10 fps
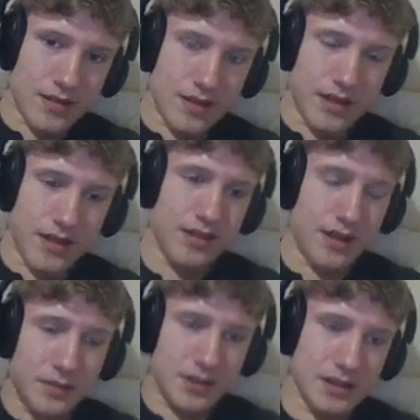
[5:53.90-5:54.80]
Like,
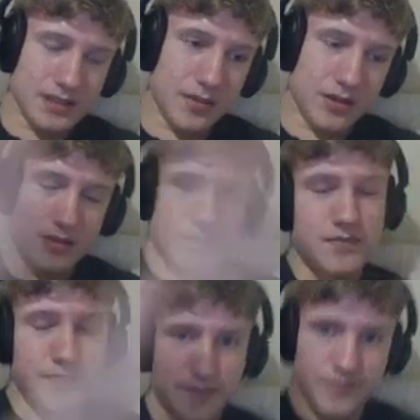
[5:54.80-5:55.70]
that'd be like someone
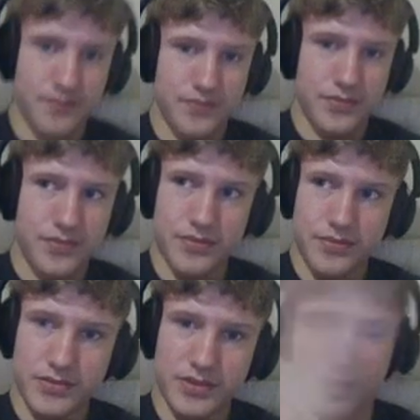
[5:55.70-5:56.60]

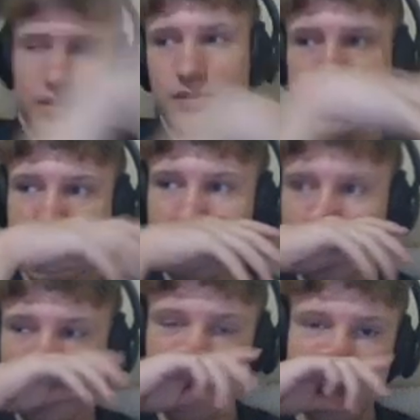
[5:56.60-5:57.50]
throws
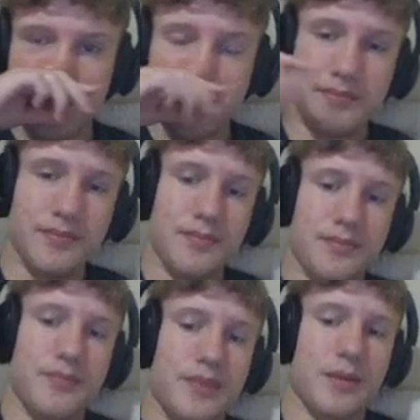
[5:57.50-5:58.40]
a
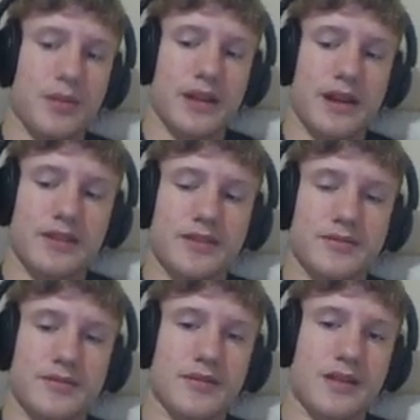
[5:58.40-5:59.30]
pebble at you
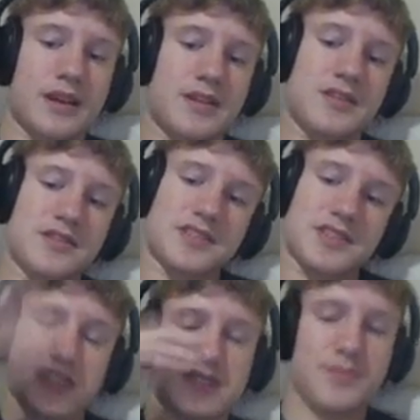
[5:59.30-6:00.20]
and you just,
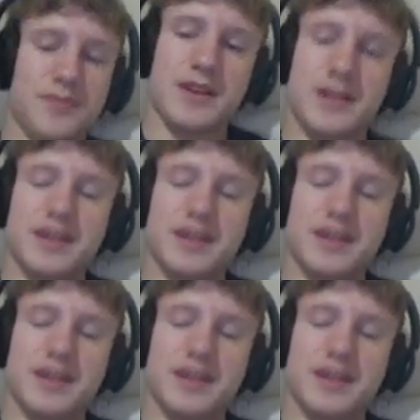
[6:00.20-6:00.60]
and